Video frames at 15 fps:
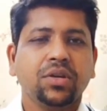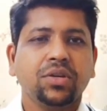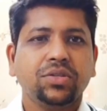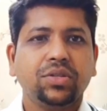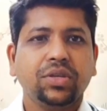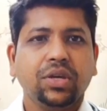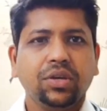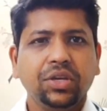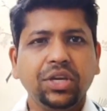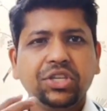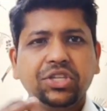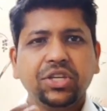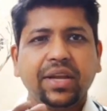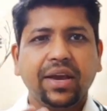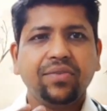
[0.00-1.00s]
See,
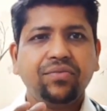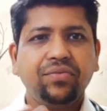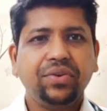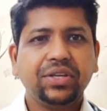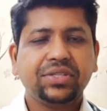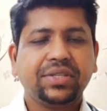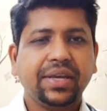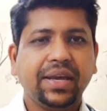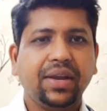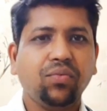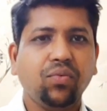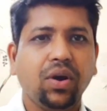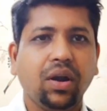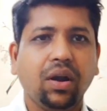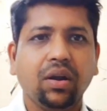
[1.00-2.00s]
each and every cell
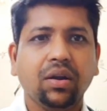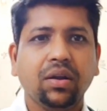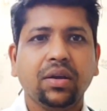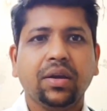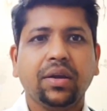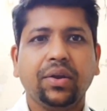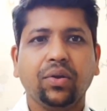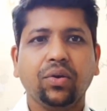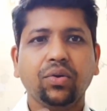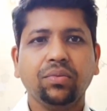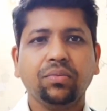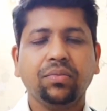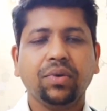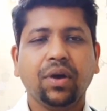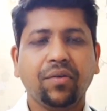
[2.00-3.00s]
wall,
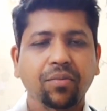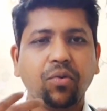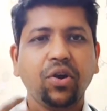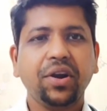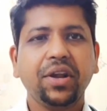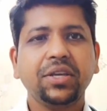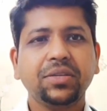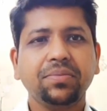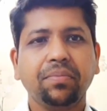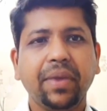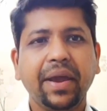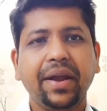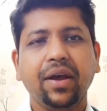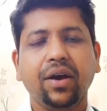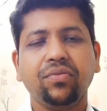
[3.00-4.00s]
our body is
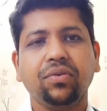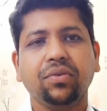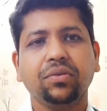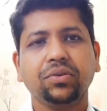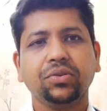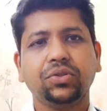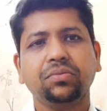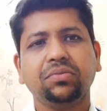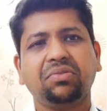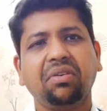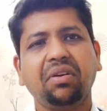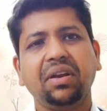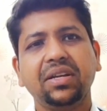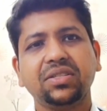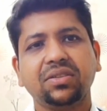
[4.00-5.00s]
made of
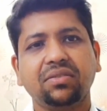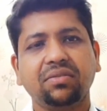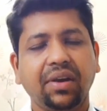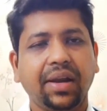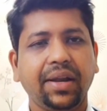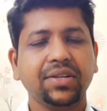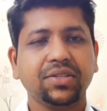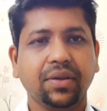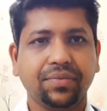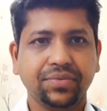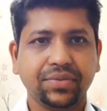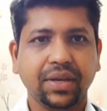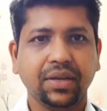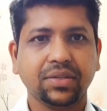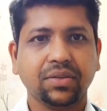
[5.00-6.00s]
trillions and trillions of
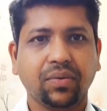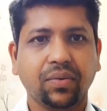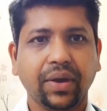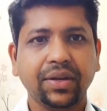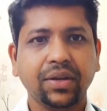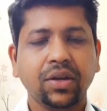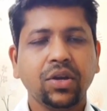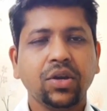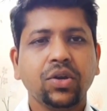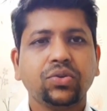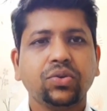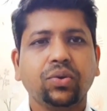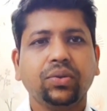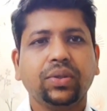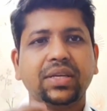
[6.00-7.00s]
cells, right?
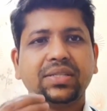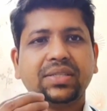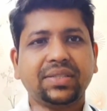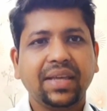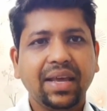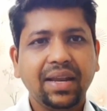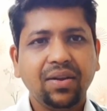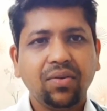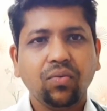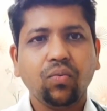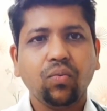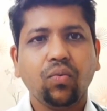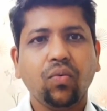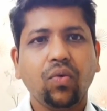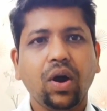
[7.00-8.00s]
So the cell
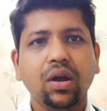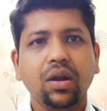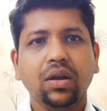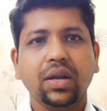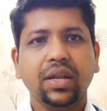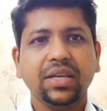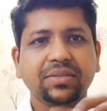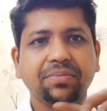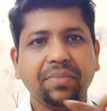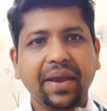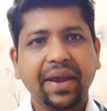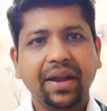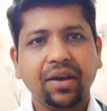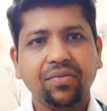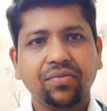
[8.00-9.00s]
wall is
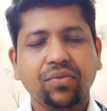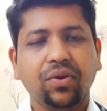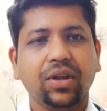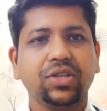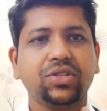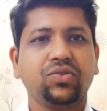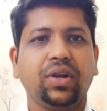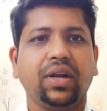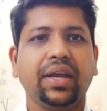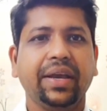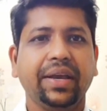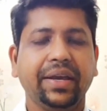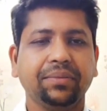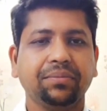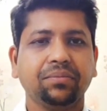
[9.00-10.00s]
made of cholesterol
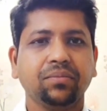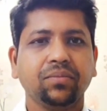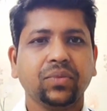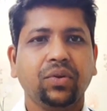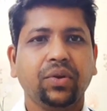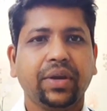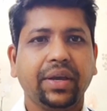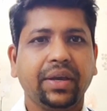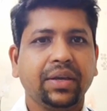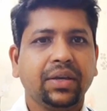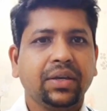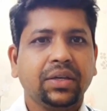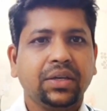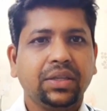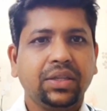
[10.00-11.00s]
layer. Okay,
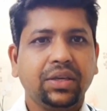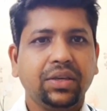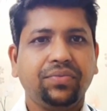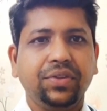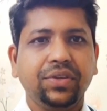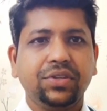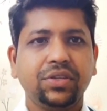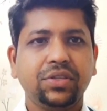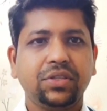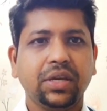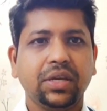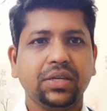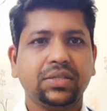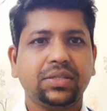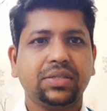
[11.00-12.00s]
if this is
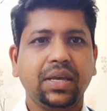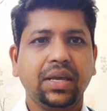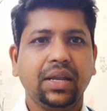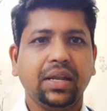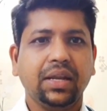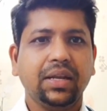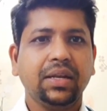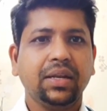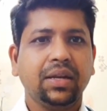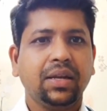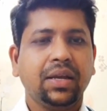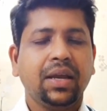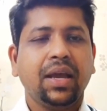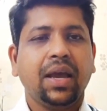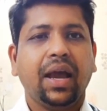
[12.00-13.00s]
a cell,
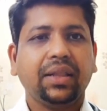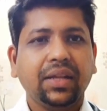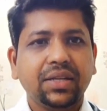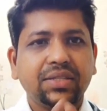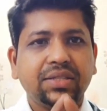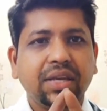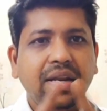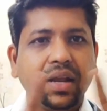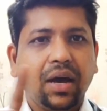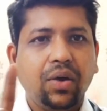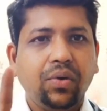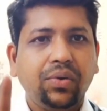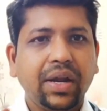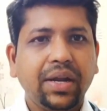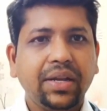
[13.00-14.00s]
and that cell
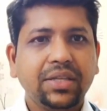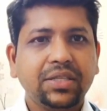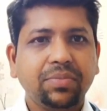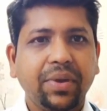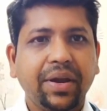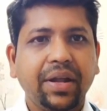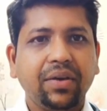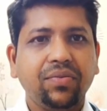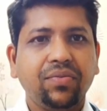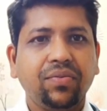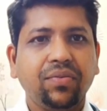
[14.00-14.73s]
outline is made of